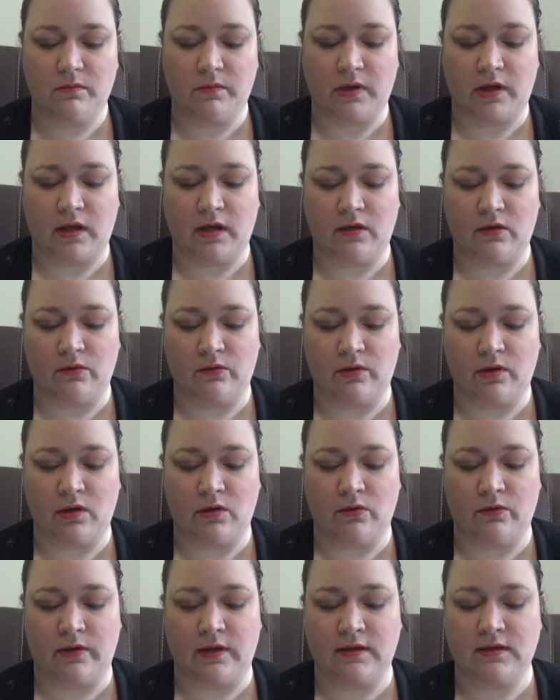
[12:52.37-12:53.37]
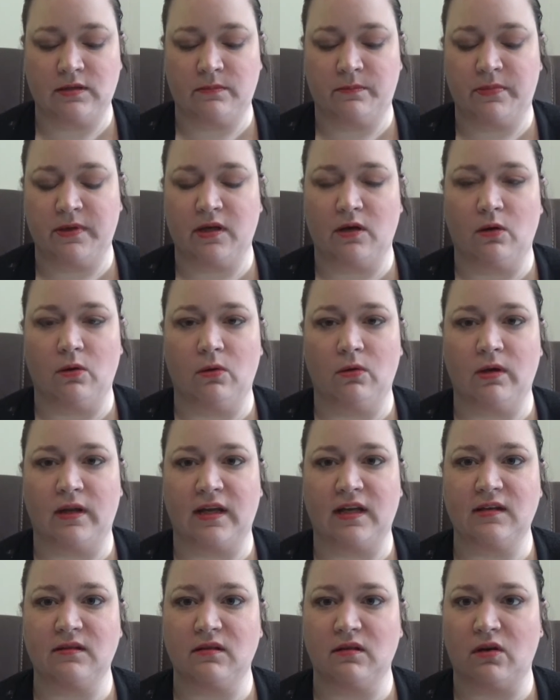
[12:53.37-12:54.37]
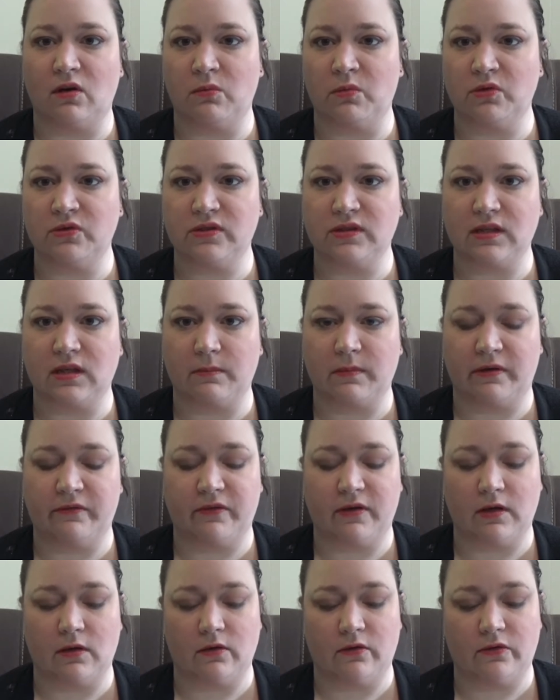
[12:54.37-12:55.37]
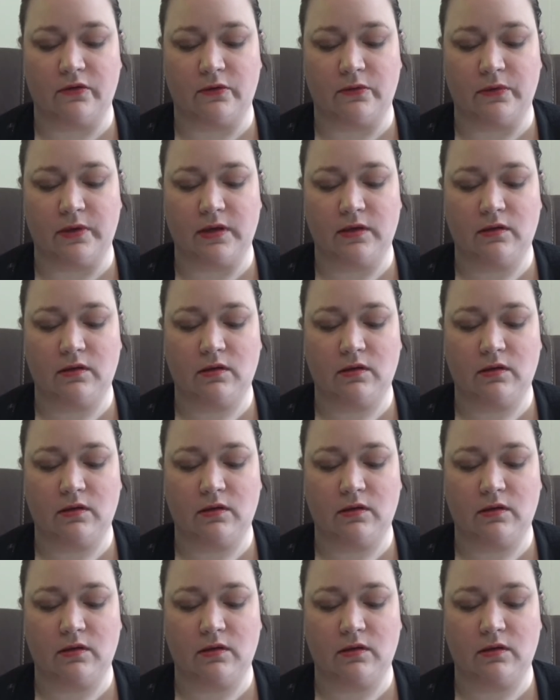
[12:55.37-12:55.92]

I don't know, that's a big hole. I can almost stick my finger through it.